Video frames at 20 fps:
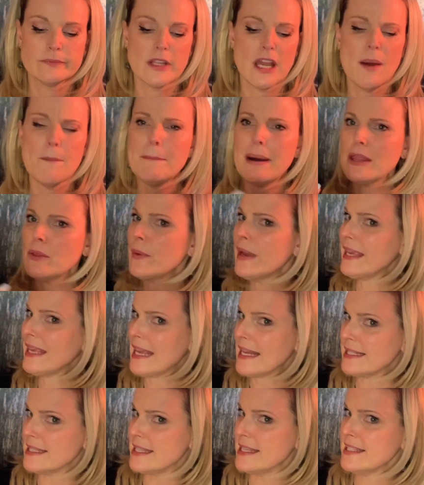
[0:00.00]
By the way,
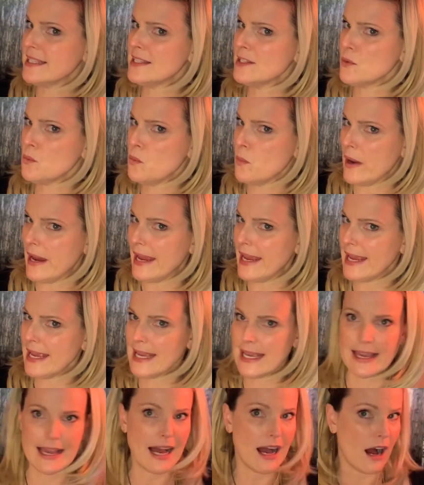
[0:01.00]
yes, this is a
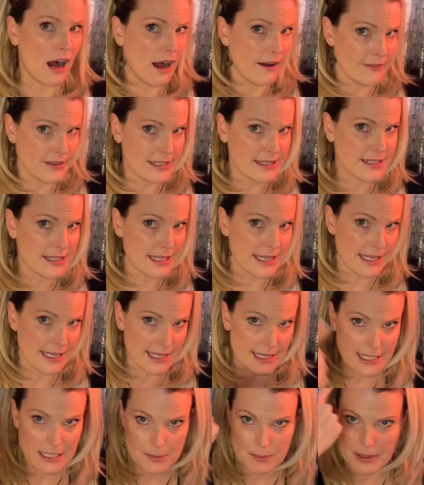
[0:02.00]
wig. Obviously it
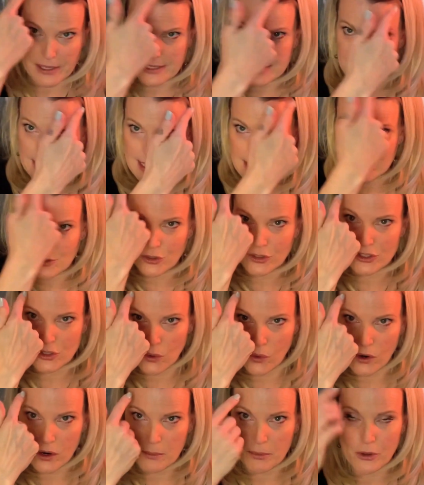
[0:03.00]
is because this looks
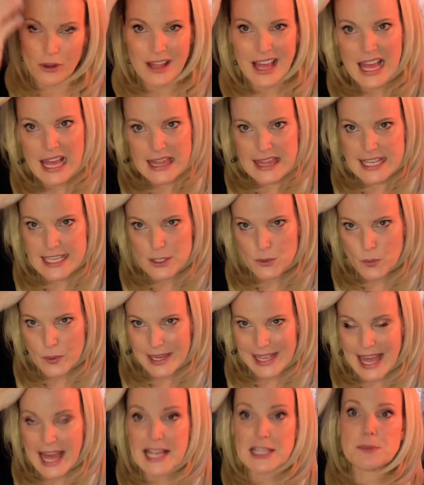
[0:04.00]
horrible. This wig
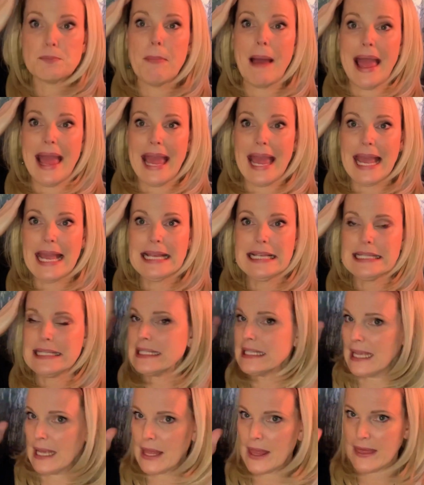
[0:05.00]
has bangs.
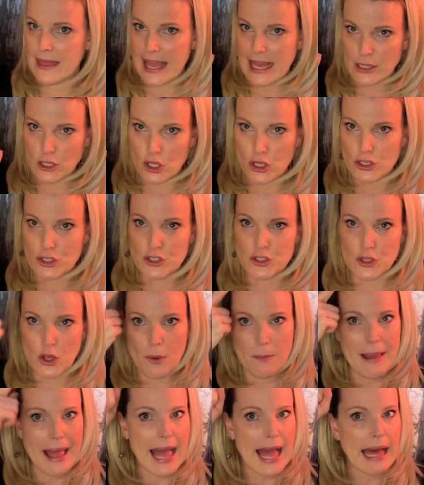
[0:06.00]
They look so
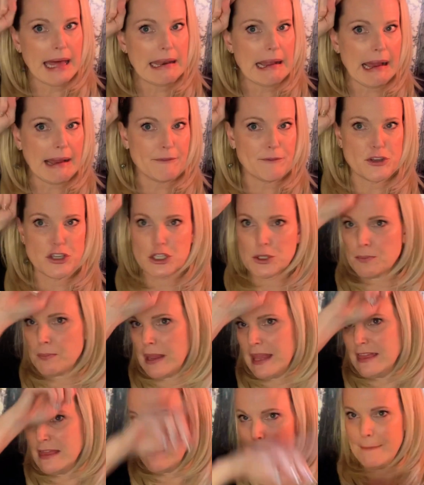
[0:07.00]
bad, I've just
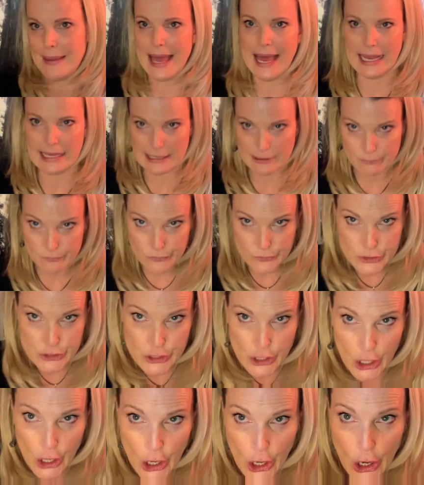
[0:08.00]
pinned them back.
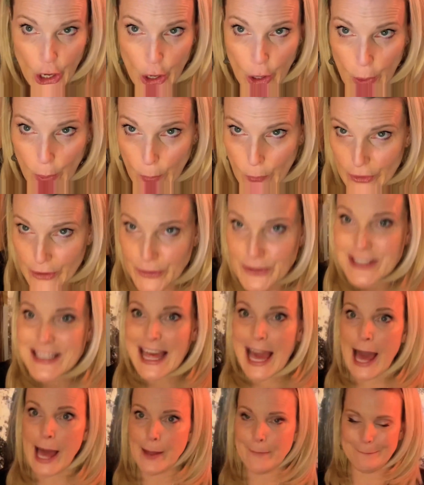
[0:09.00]
So there's
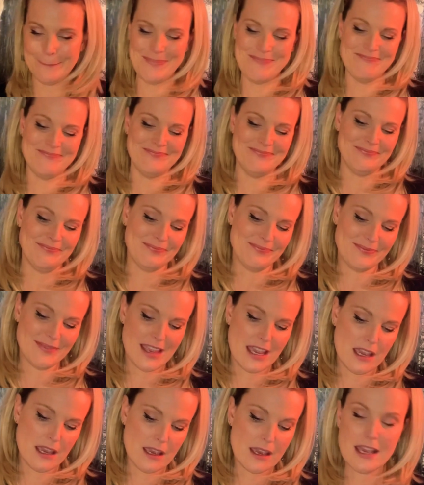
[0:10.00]
that.
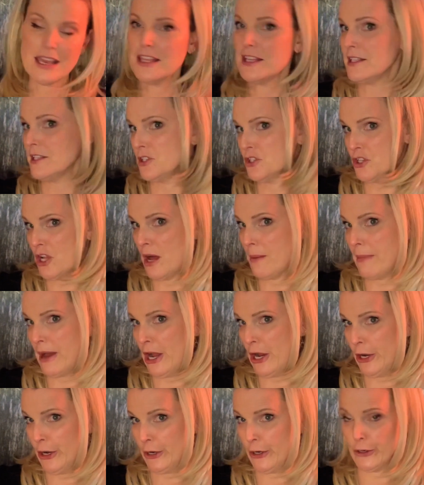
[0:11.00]
This is not my
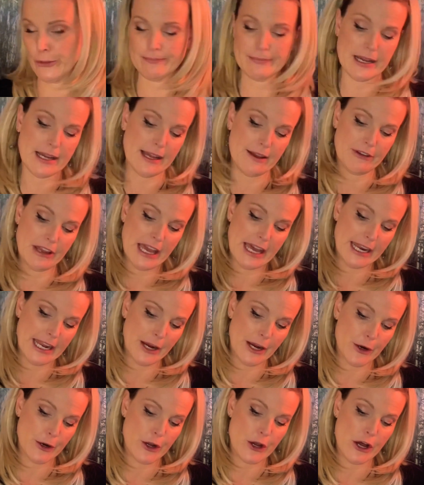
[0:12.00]
hair. I haven't had a
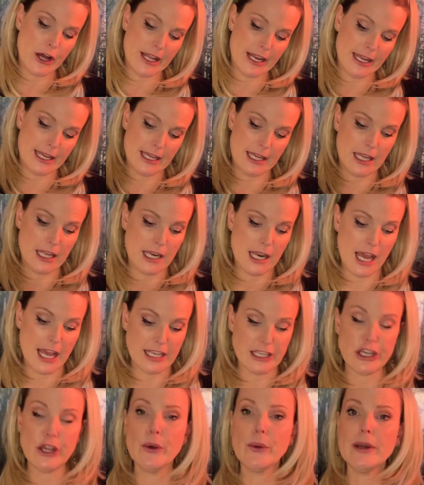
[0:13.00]
haircut in a
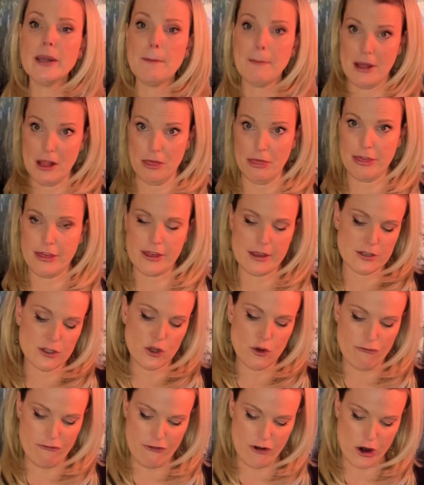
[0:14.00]
year and a month so
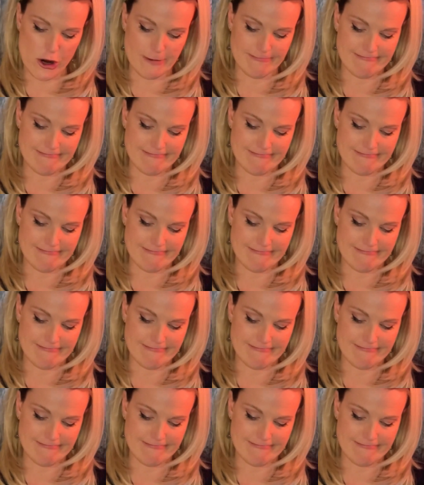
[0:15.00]
far.